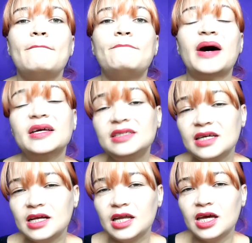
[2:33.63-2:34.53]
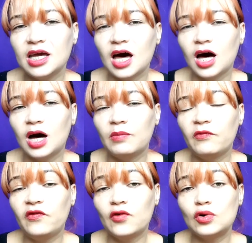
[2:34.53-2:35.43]
basically
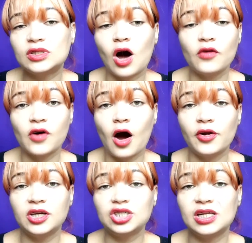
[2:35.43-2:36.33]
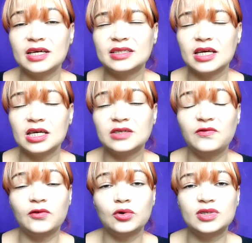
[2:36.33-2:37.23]
foods on the orange list is
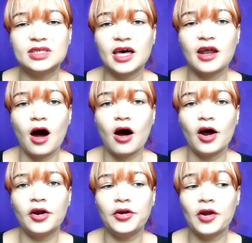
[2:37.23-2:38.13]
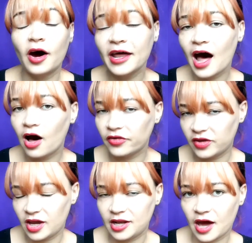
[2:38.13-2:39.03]
foods that are not
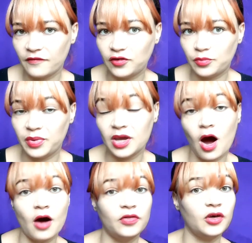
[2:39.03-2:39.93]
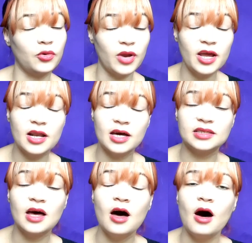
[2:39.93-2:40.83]
healthy enough to be on the green
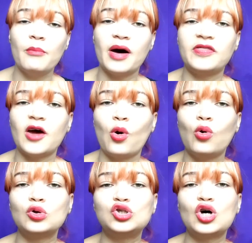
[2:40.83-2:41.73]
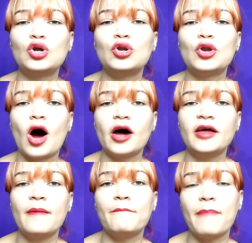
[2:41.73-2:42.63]
list, but they're also not
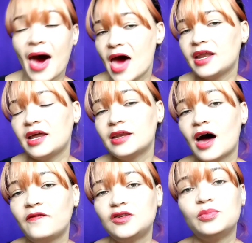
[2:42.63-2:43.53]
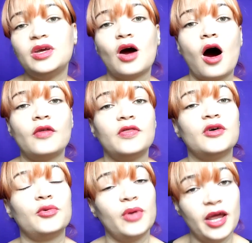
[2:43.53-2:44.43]
bad enough to be on
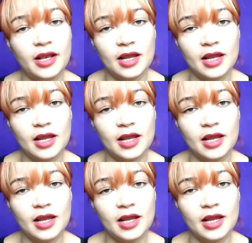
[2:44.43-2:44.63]
the red